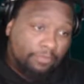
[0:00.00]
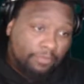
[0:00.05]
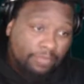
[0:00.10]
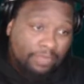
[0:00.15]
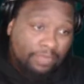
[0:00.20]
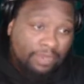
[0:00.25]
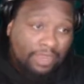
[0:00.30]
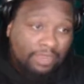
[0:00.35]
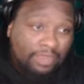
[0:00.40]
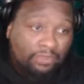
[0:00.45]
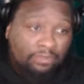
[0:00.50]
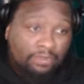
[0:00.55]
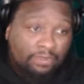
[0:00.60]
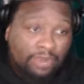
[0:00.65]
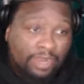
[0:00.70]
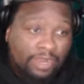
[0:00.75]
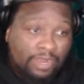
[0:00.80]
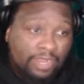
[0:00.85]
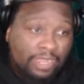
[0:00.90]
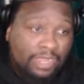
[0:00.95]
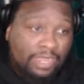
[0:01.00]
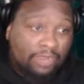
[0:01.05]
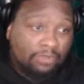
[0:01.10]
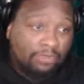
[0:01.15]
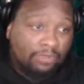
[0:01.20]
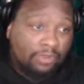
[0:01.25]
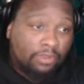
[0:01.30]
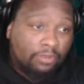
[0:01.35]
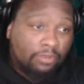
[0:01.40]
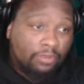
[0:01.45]
the next track I
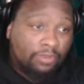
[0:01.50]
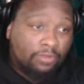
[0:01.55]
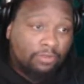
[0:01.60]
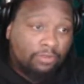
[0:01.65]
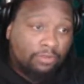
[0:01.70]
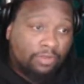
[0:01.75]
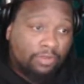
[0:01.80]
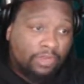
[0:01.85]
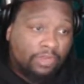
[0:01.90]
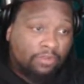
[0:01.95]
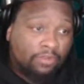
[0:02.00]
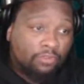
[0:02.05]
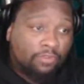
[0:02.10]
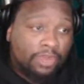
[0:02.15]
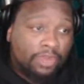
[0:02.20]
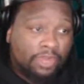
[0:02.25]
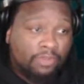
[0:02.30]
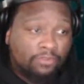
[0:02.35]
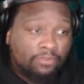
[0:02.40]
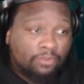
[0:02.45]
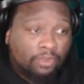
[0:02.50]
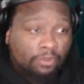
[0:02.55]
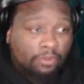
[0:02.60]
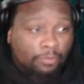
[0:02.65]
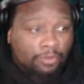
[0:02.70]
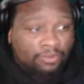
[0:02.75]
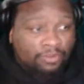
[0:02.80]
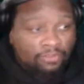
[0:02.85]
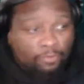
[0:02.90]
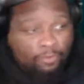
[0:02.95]
actually go into, and the track is called,
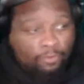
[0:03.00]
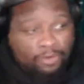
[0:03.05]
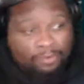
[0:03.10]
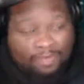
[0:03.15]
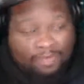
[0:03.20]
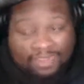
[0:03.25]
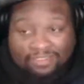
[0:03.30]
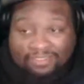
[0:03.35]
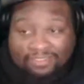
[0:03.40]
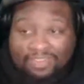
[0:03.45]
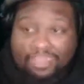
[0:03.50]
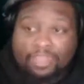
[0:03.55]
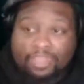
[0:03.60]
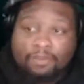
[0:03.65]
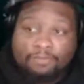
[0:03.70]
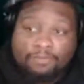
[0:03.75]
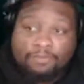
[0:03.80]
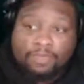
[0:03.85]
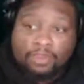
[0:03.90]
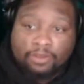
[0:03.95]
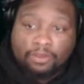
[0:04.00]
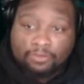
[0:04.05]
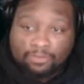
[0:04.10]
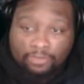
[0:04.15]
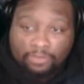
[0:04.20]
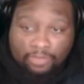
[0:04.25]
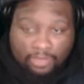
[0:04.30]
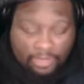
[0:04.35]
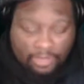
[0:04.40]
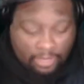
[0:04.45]
which is one of my second fears
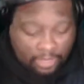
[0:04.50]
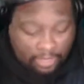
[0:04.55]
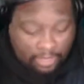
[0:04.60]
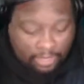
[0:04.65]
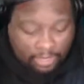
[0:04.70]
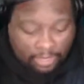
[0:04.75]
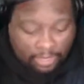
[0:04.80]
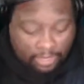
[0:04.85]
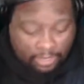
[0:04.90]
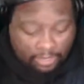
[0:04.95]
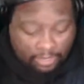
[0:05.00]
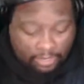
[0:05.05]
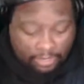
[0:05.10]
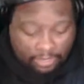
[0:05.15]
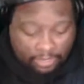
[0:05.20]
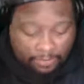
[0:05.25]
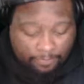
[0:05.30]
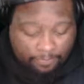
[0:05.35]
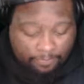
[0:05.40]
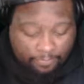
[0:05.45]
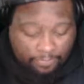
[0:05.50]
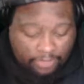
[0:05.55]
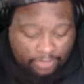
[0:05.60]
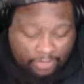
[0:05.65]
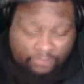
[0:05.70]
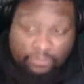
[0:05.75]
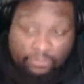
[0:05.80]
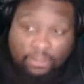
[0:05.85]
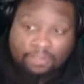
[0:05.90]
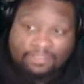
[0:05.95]
and um,
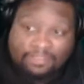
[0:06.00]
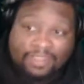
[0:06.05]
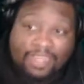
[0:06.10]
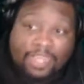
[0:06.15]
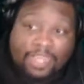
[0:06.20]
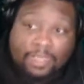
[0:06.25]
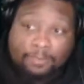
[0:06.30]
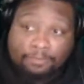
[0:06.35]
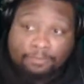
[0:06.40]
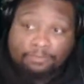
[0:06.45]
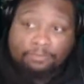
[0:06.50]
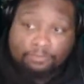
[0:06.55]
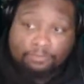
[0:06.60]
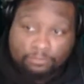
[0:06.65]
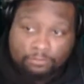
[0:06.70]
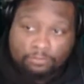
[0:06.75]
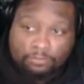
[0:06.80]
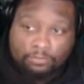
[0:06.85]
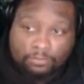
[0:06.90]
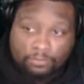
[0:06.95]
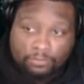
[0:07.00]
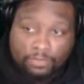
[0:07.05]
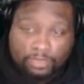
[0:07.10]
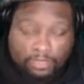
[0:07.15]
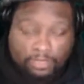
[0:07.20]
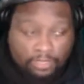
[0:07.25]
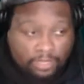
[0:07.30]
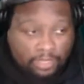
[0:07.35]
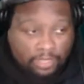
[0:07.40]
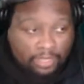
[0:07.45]
it's called time.
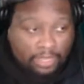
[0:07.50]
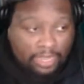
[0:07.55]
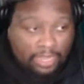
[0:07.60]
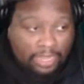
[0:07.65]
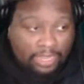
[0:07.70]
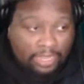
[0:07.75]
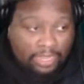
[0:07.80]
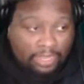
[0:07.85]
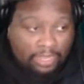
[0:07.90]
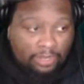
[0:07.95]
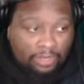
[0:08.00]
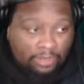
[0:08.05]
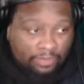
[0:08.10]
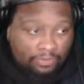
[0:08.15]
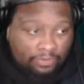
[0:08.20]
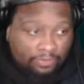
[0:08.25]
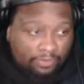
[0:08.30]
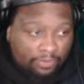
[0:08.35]
And